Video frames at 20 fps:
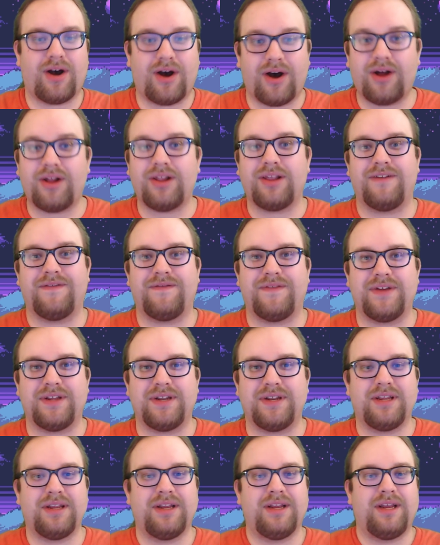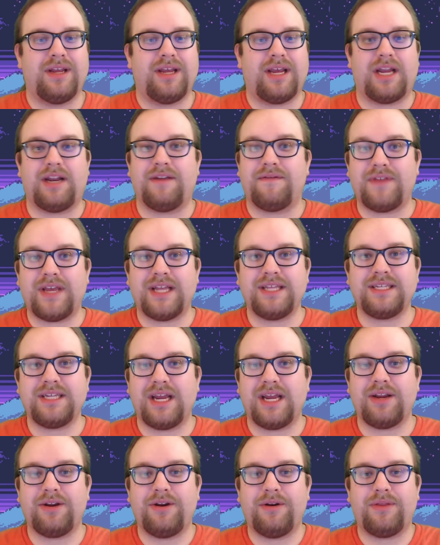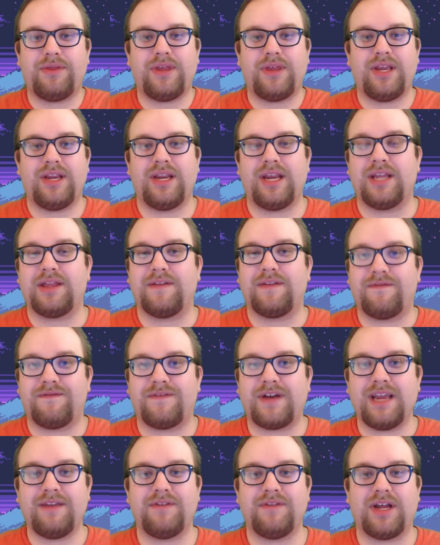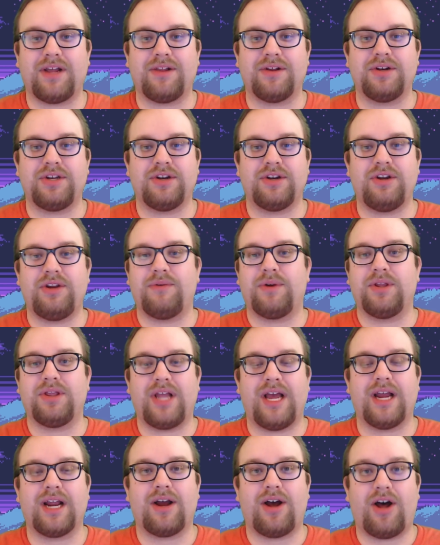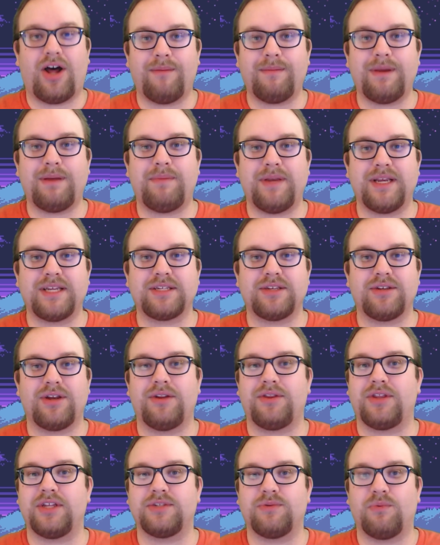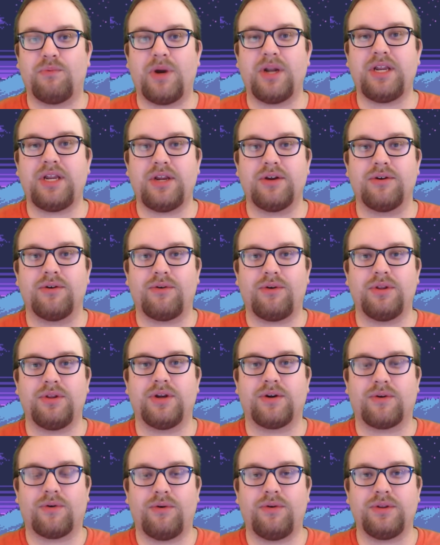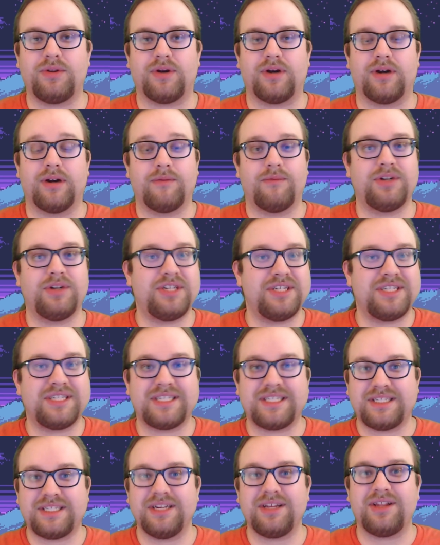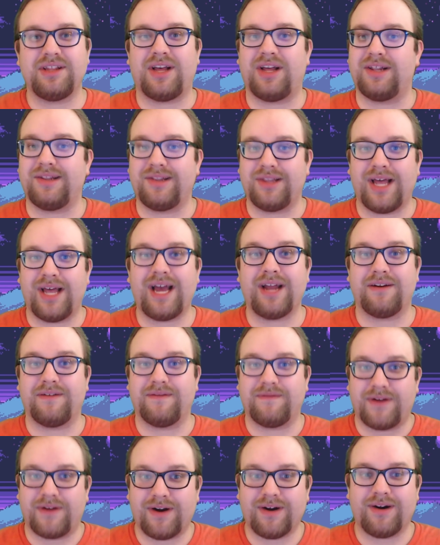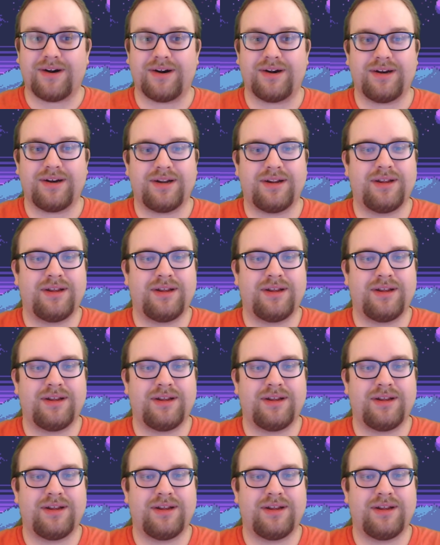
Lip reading: All of it. And if that's not your thing, at the $5 tier you unlock all my pixel art that's 1 year old or older, which is still a lot of art.